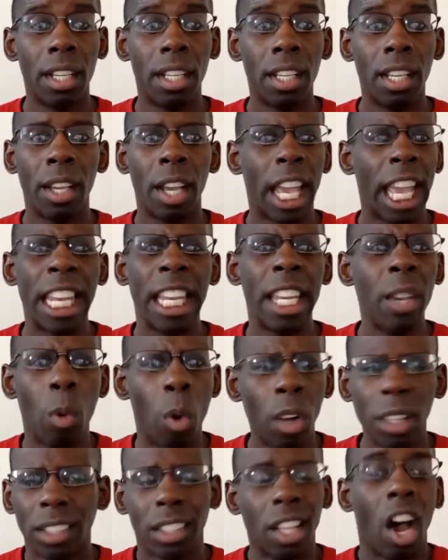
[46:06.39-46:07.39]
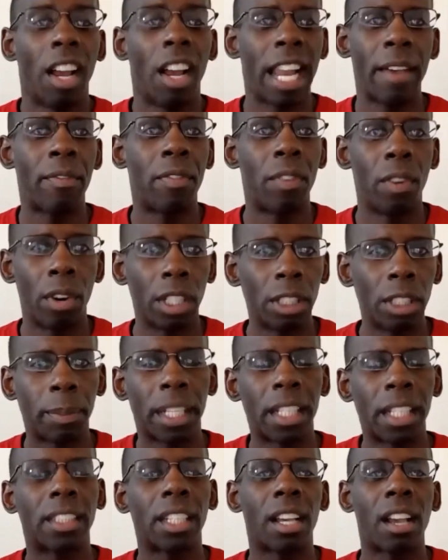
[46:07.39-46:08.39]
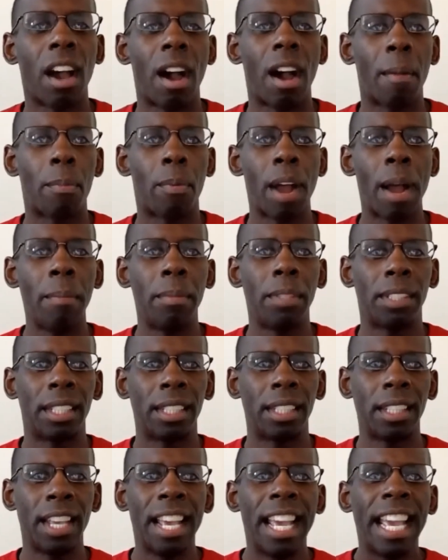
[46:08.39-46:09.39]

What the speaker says: And he wants all that for us because the God promises.